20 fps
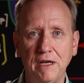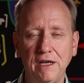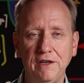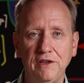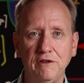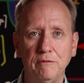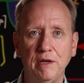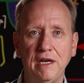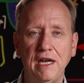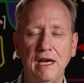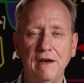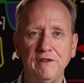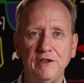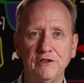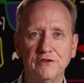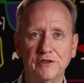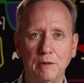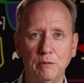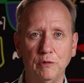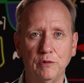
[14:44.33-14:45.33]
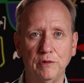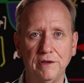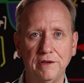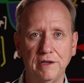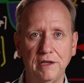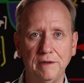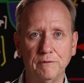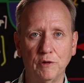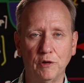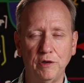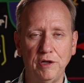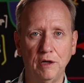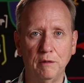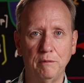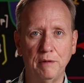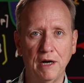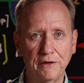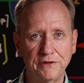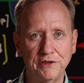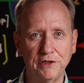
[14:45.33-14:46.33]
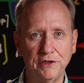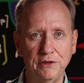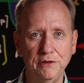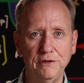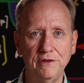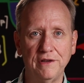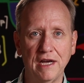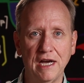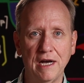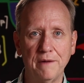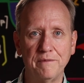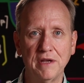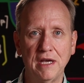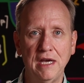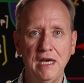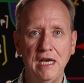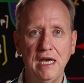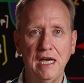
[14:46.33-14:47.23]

and you've been having trouble with it, or you're about to do that,